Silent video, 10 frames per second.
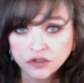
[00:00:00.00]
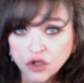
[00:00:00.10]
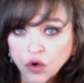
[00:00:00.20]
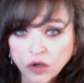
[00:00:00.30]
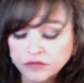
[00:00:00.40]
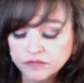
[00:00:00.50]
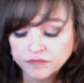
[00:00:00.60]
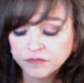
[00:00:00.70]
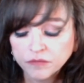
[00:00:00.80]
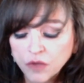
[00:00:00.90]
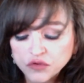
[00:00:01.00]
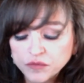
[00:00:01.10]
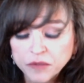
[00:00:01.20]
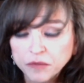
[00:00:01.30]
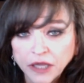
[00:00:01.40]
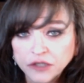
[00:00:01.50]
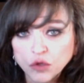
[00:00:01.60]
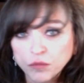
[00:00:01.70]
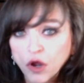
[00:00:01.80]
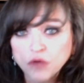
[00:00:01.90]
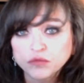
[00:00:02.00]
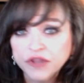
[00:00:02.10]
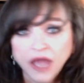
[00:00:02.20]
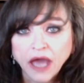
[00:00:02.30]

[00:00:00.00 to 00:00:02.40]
No, most people had no problem with